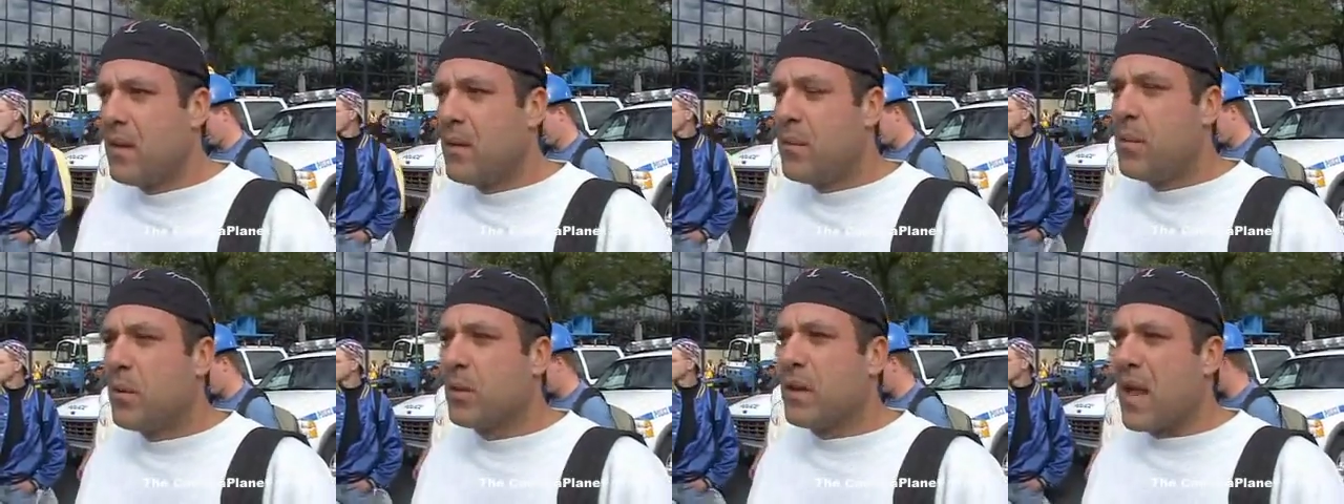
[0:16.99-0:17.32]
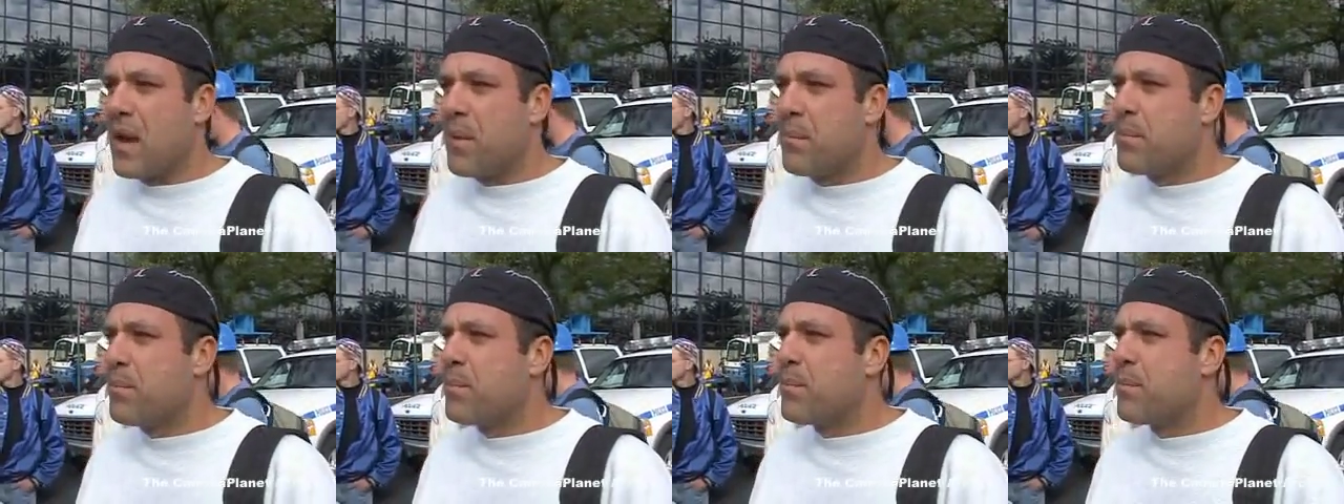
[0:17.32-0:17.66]
Pulled
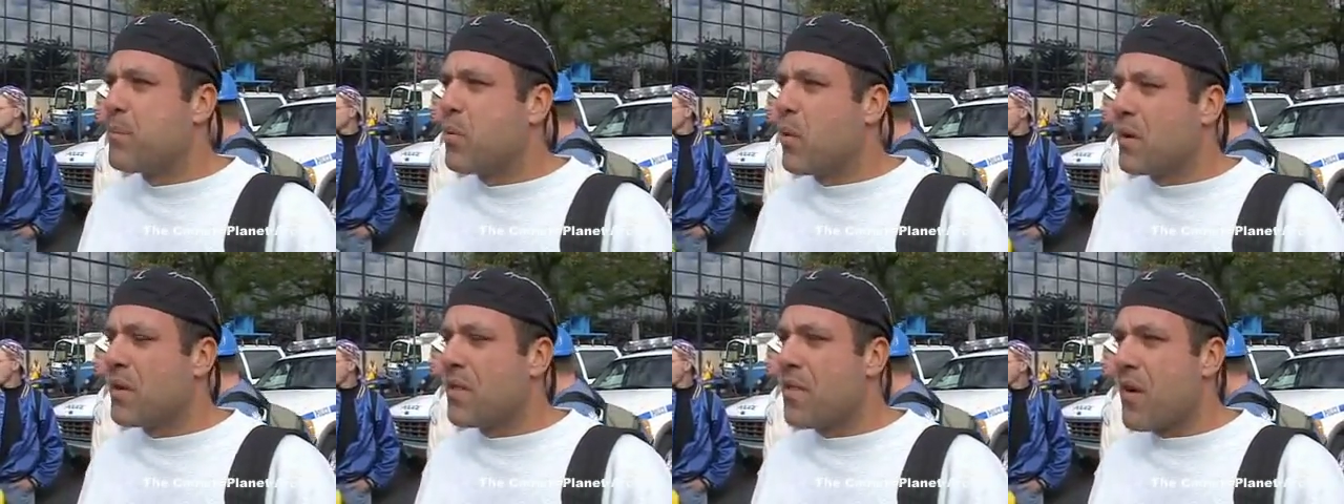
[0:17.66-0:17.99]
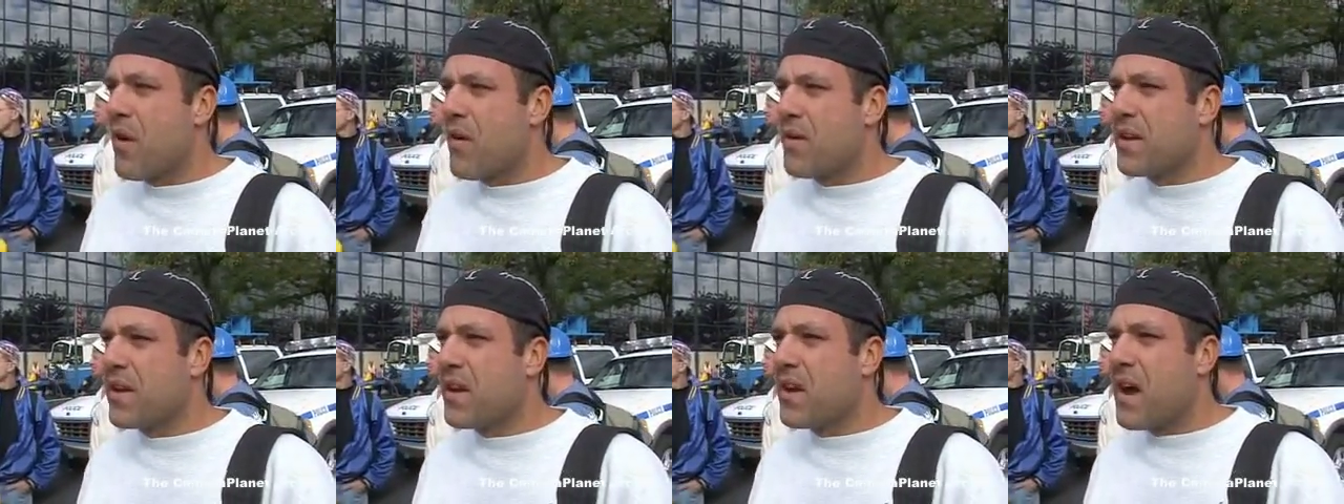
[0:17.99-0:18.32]
out a Port
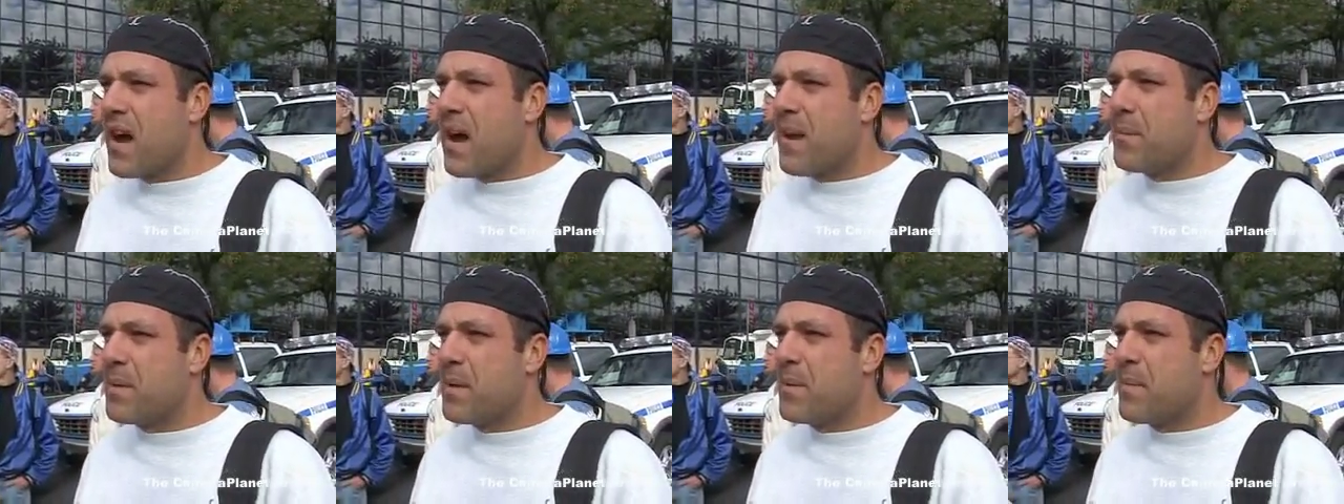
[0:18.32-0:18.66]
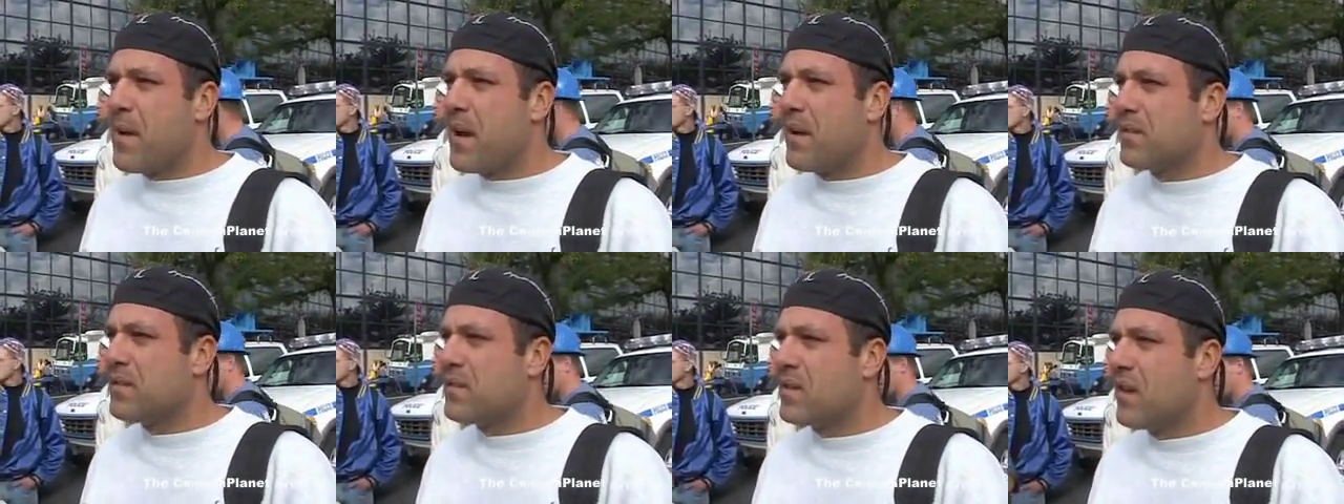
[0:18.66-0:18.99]
Authority cop at
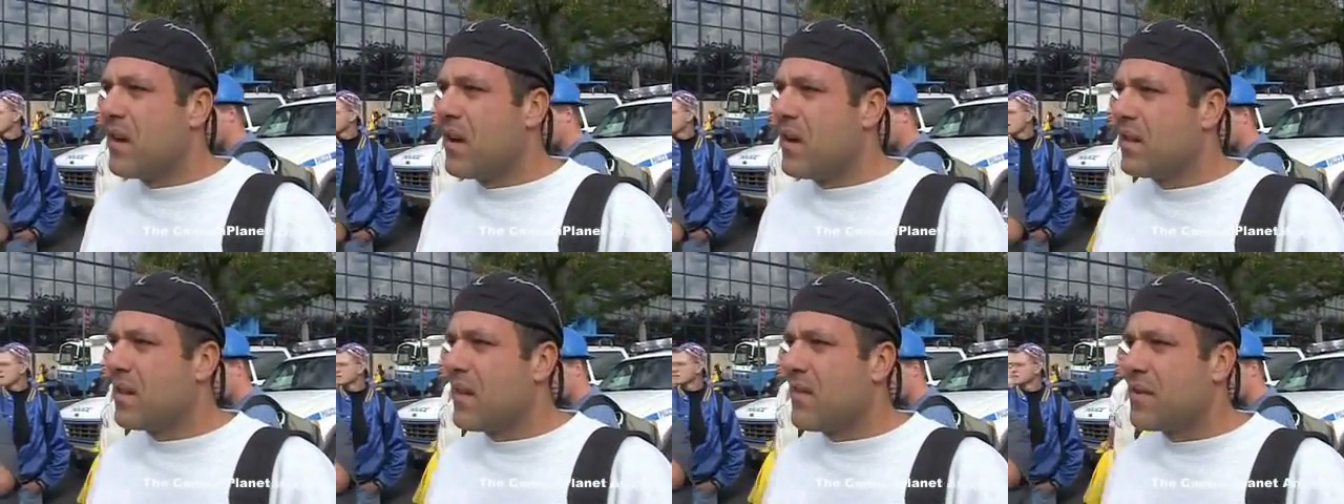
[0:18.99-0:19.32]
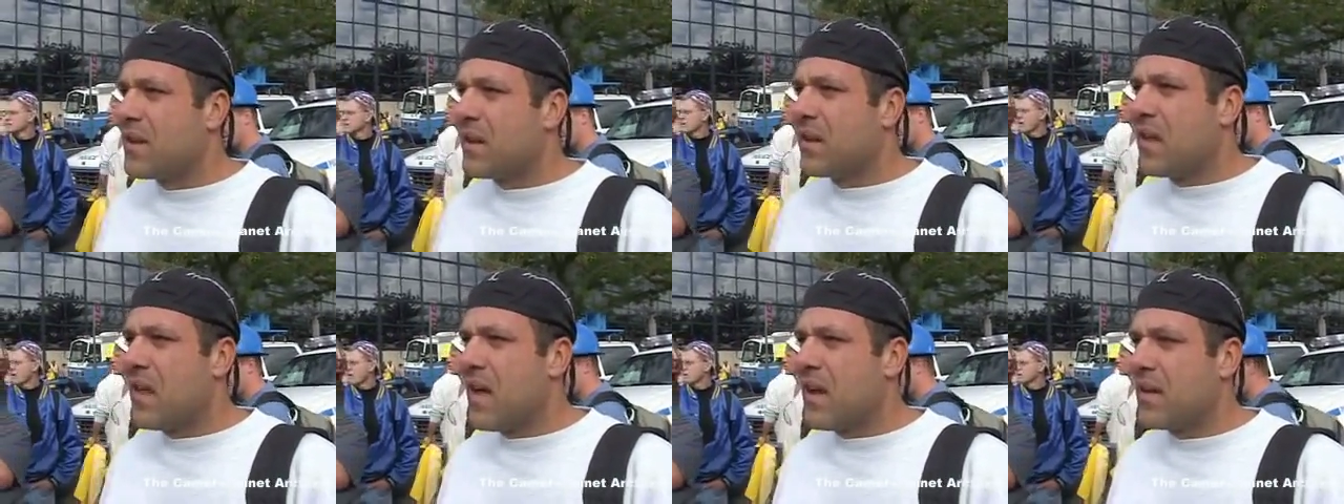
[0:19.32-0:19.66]
about uh,
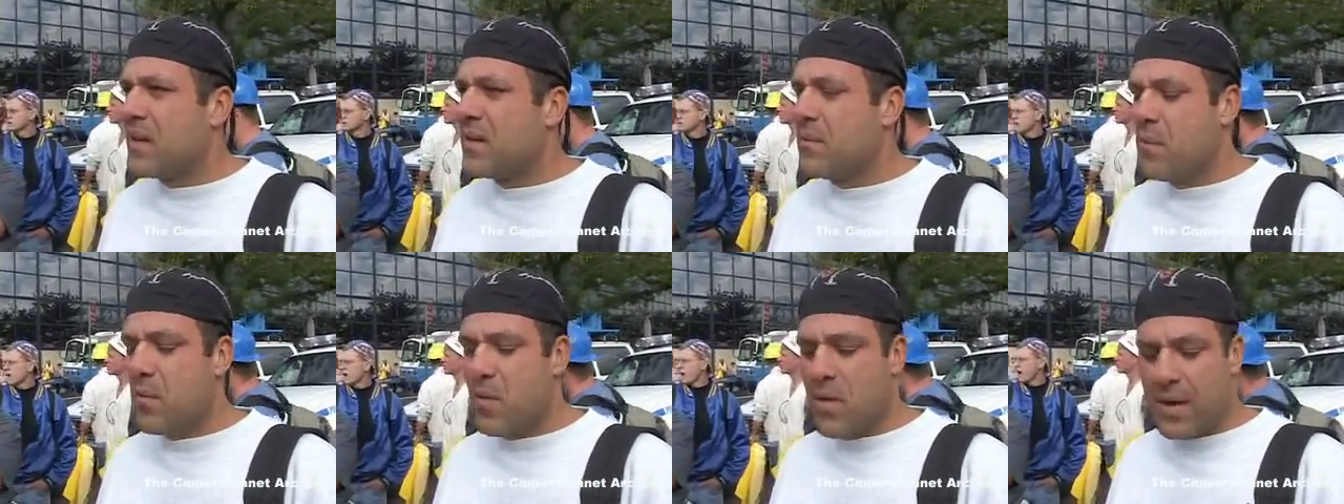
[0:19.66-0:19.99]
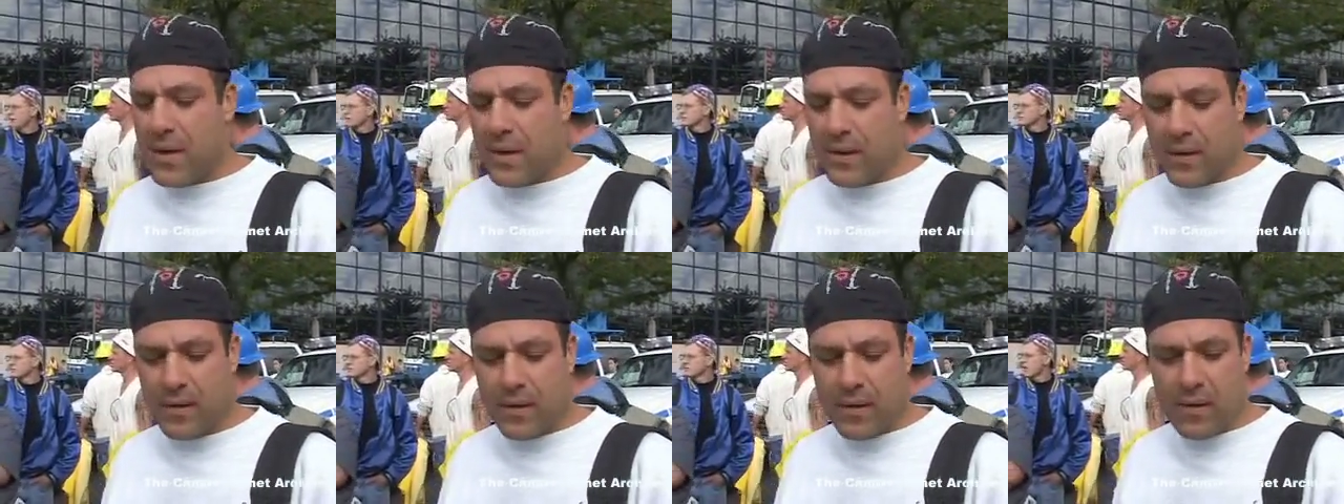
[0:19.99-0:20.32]
11 o'clock in the
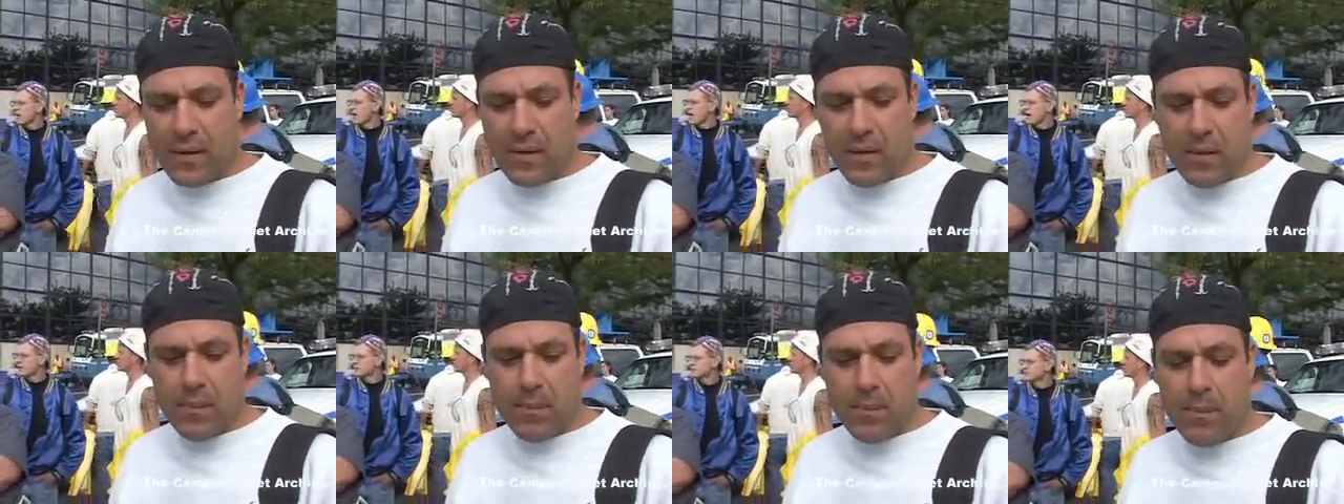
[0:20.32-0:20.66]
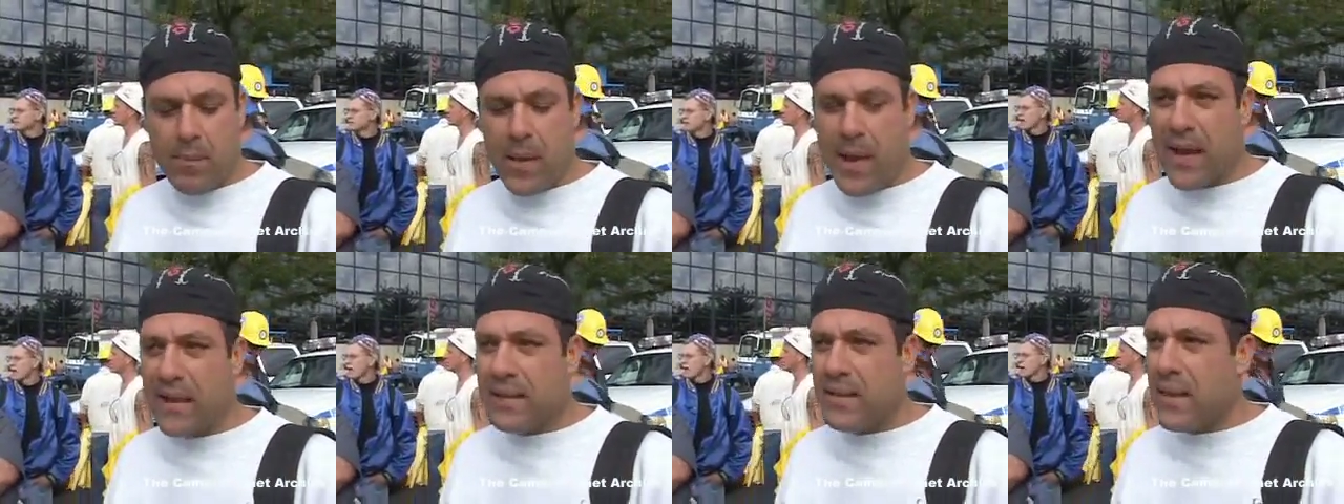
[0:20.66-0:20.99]
morning,
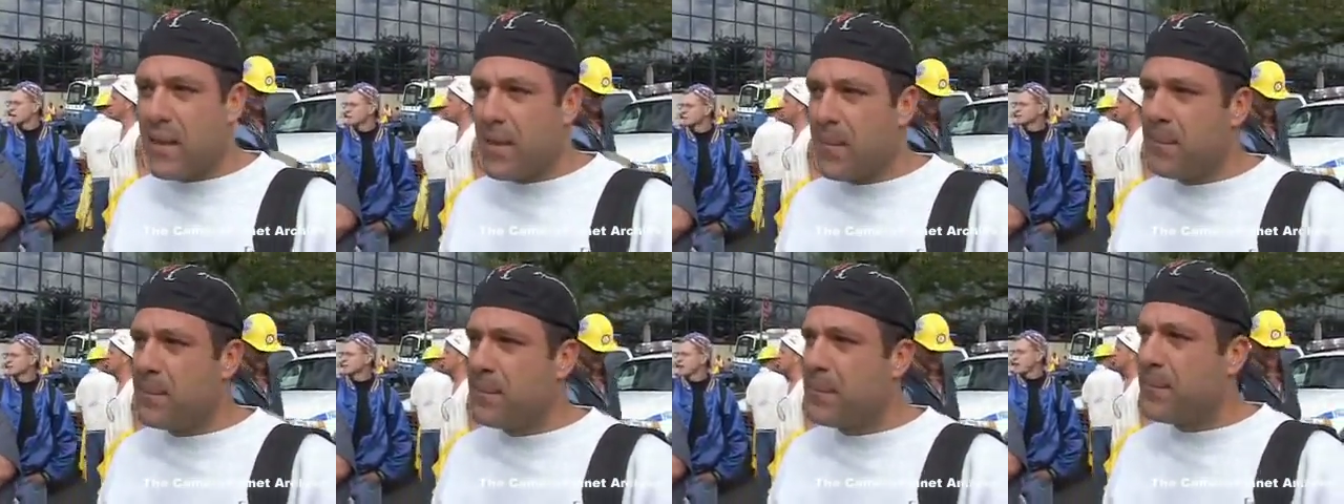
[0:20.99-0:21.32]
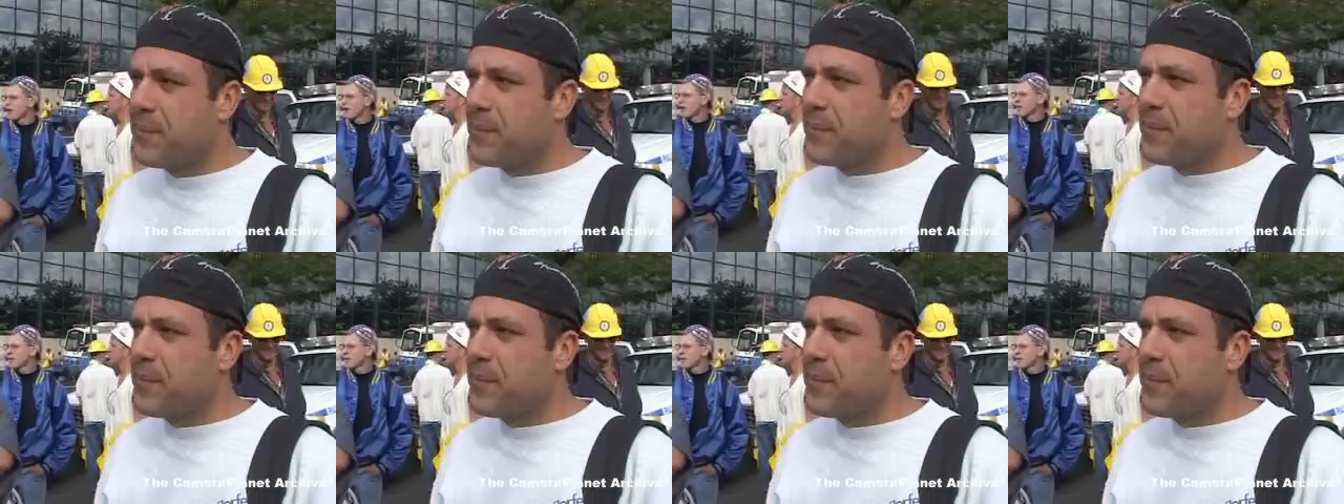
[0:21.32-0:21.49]
bagged him,